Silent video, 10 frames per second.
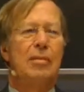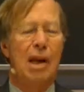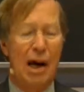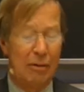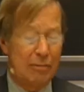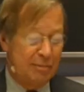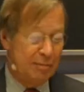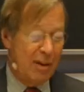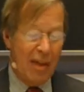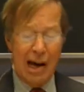Now,
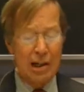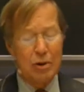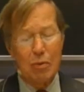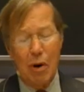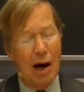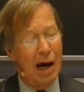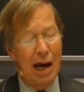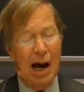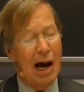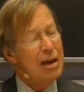that is
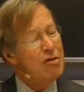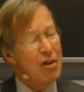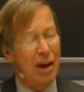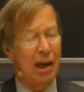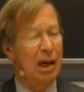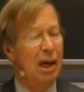why I think